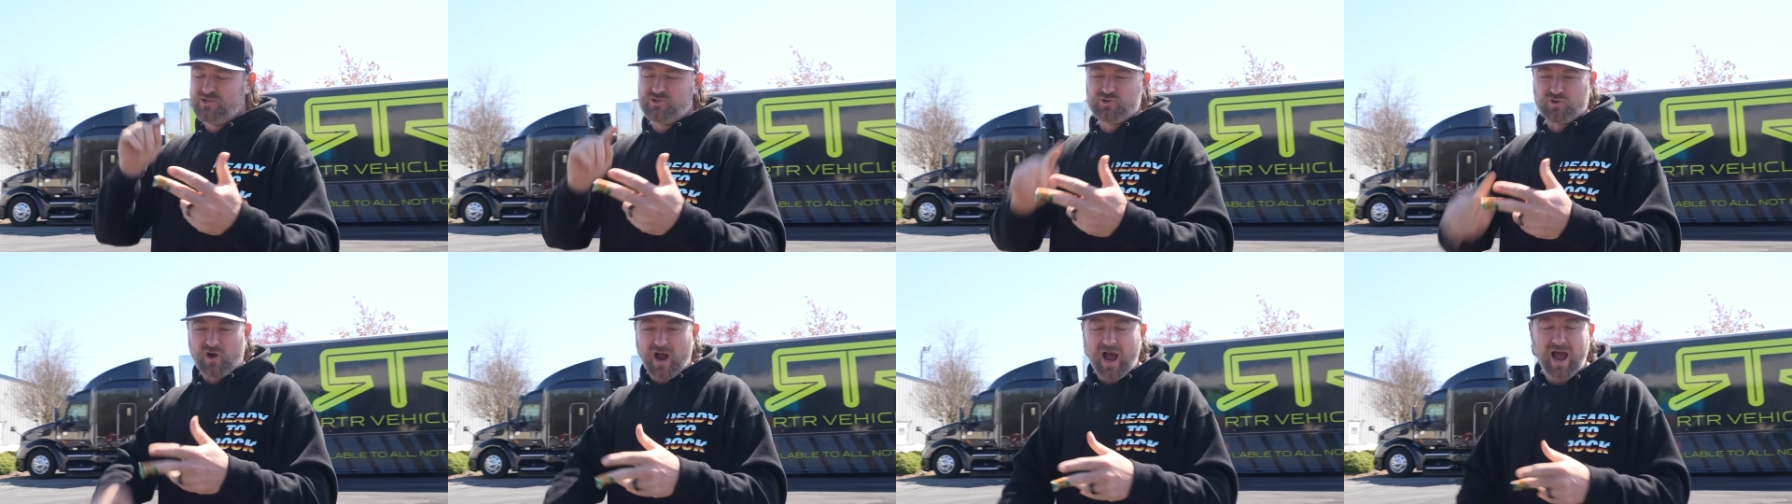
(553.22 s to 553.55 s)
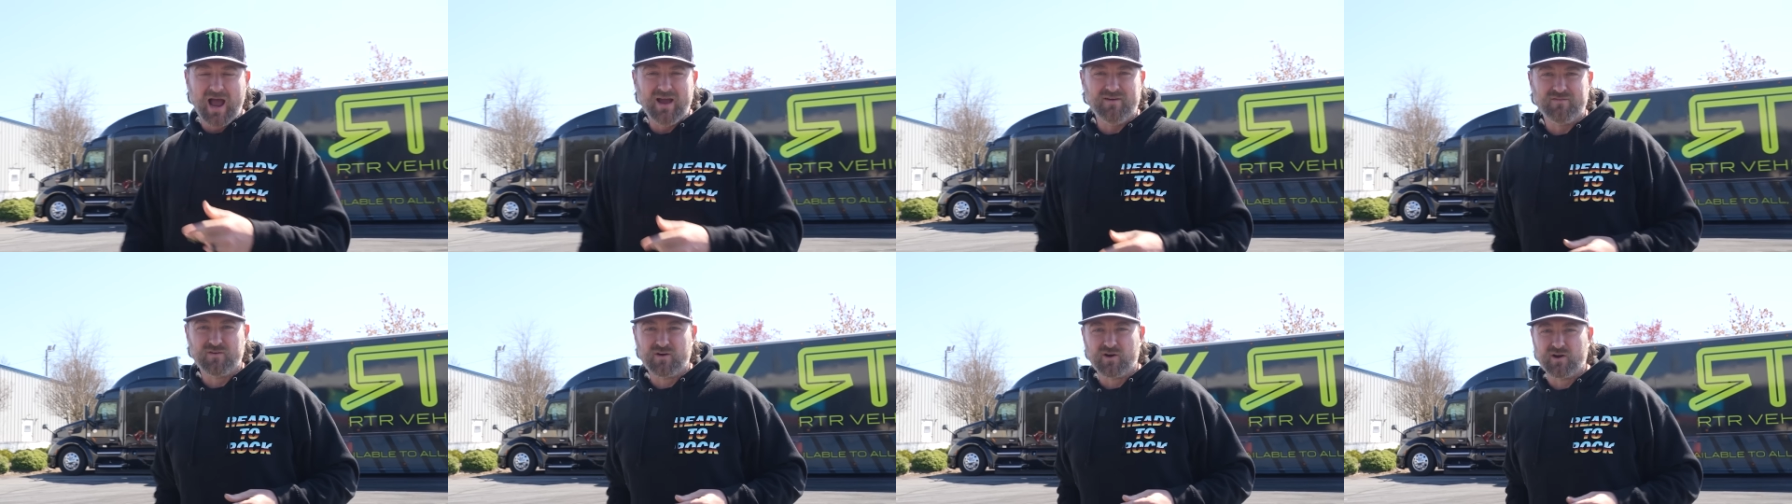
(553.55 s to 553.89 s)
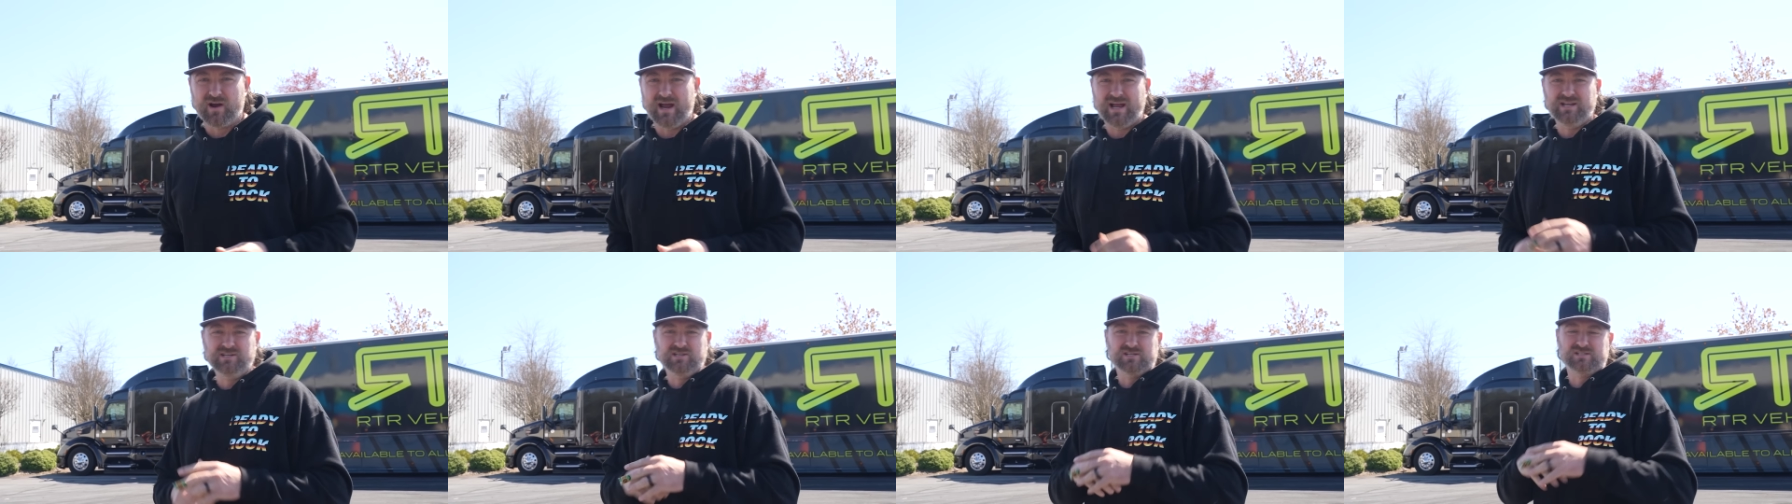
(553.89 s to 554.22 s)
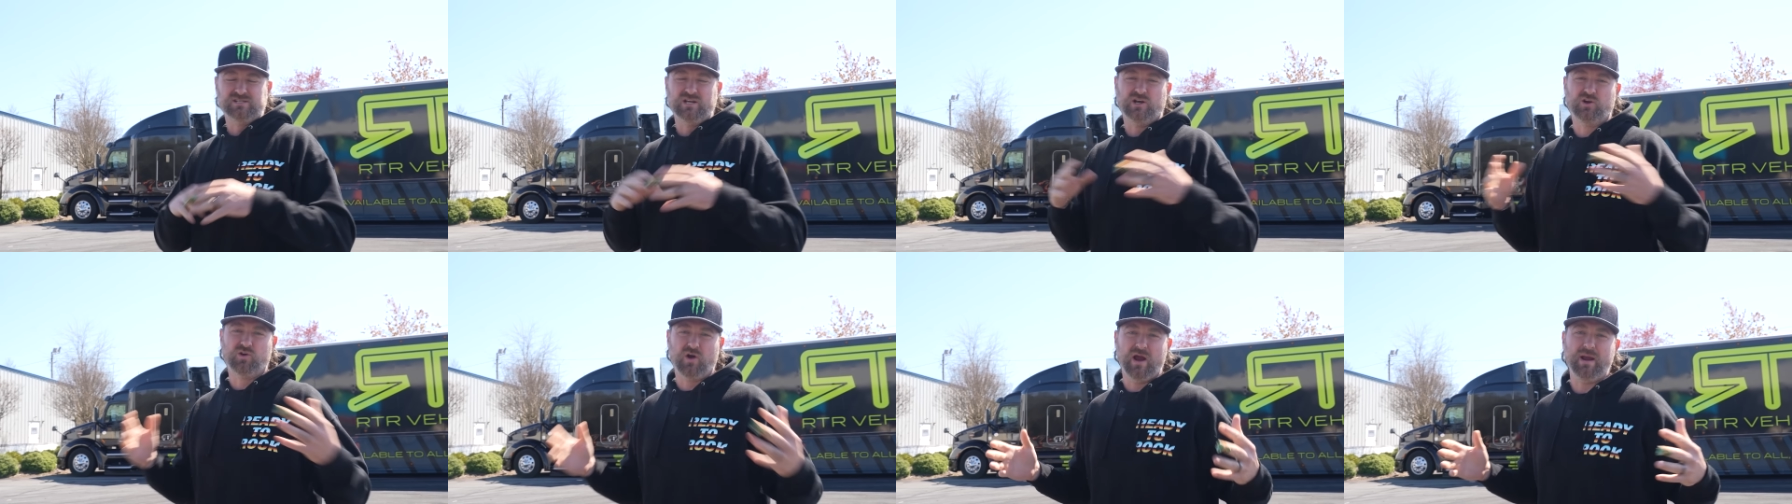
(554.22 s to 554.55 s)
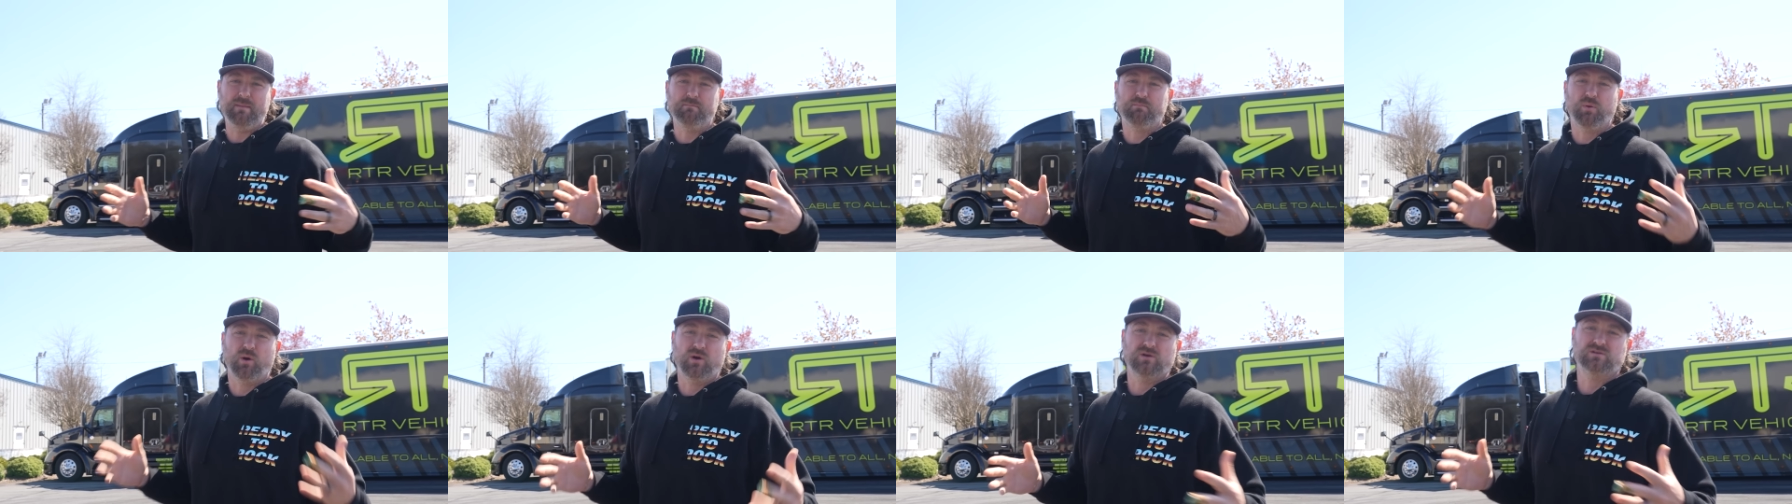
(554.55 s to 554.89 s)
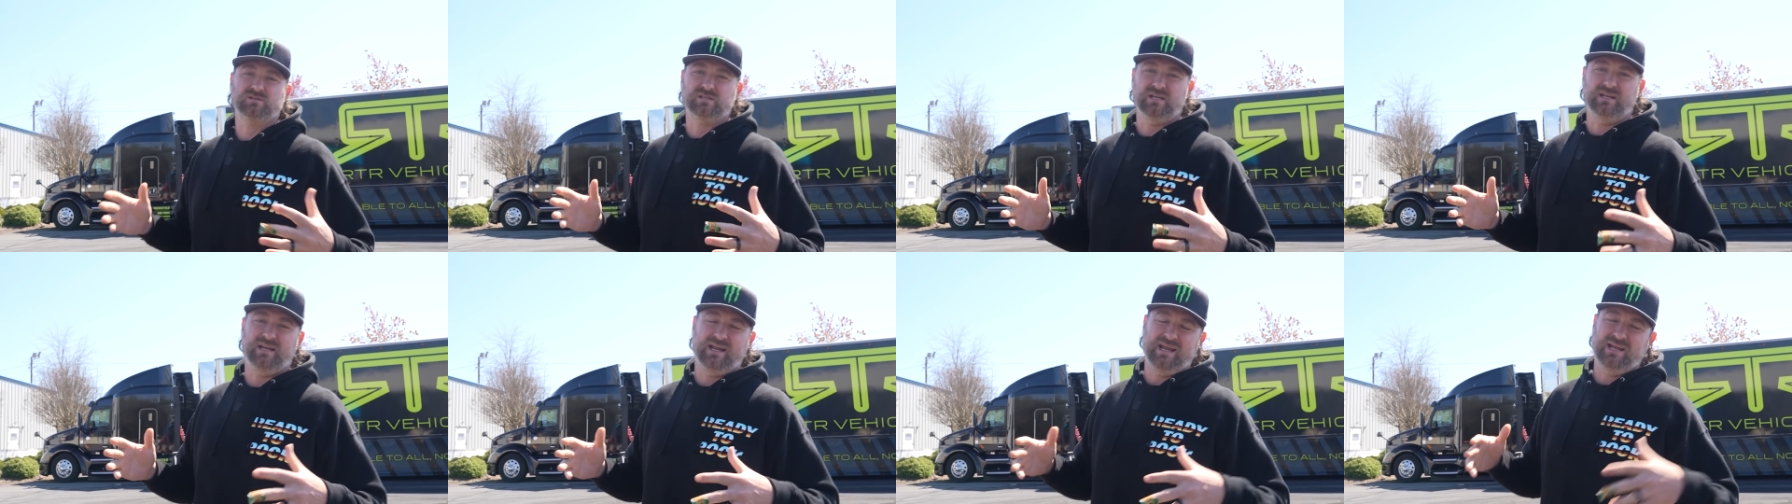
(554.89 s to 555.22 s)
driver, and just a great
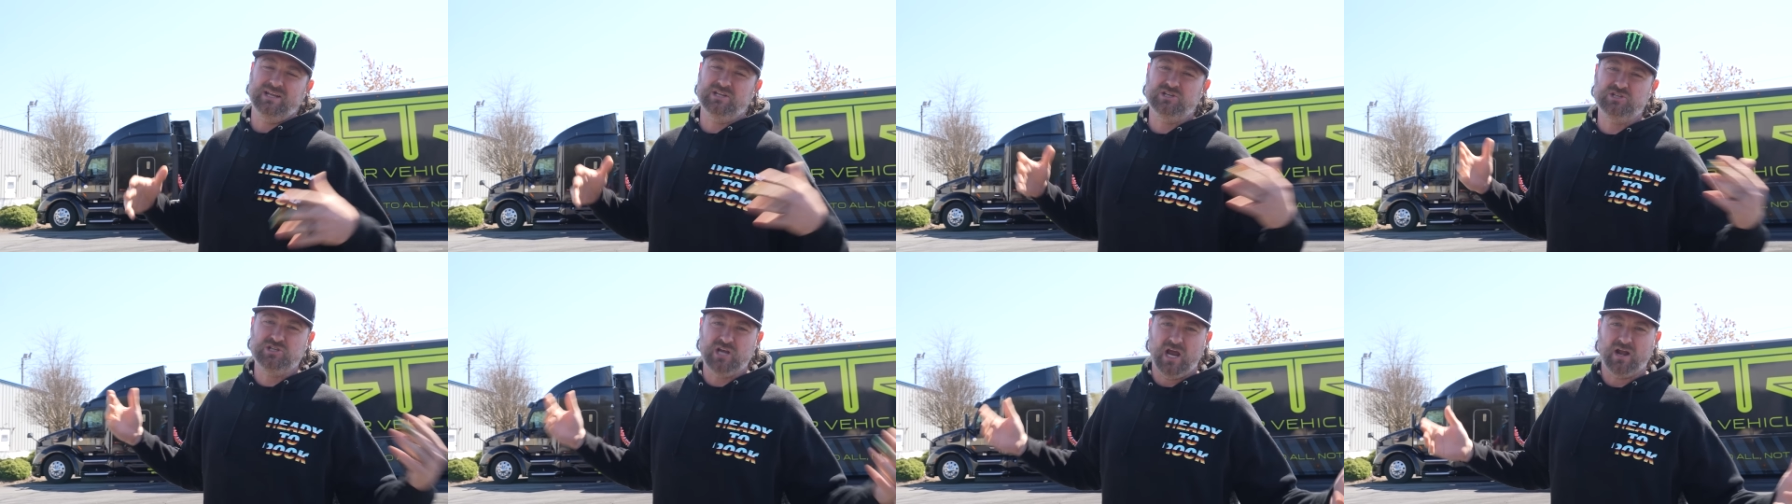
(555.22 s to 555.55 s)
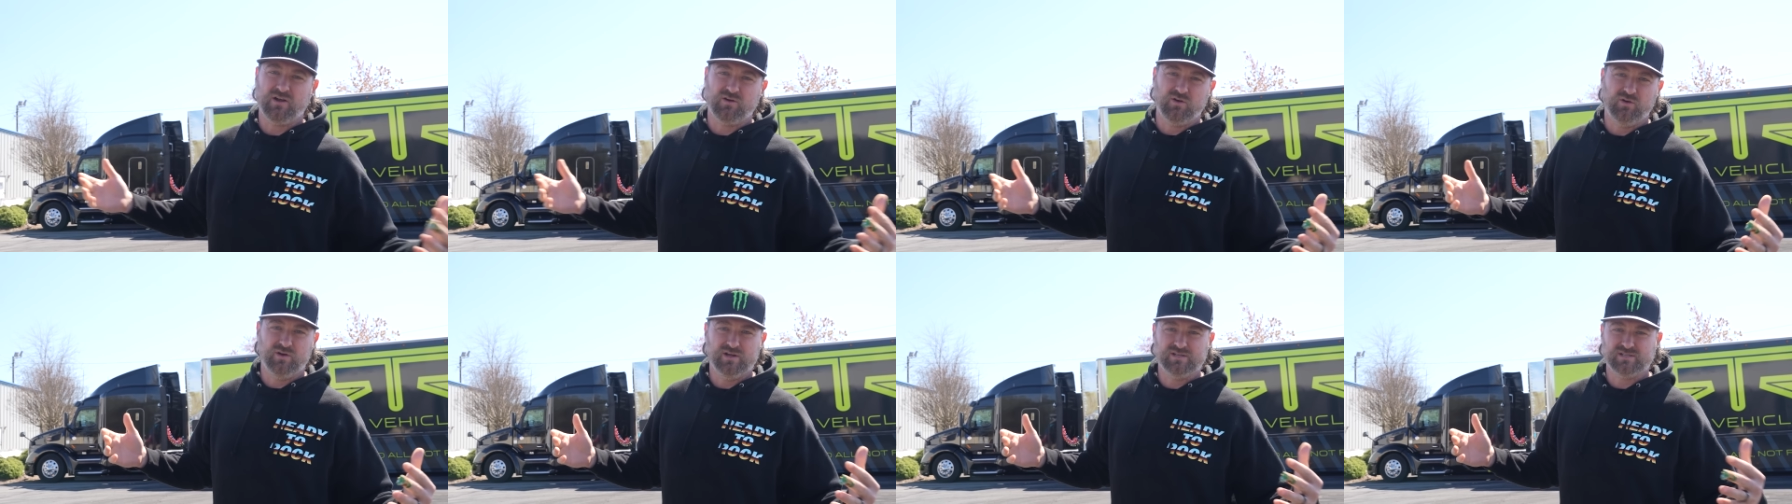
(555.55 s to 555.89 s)
person in general.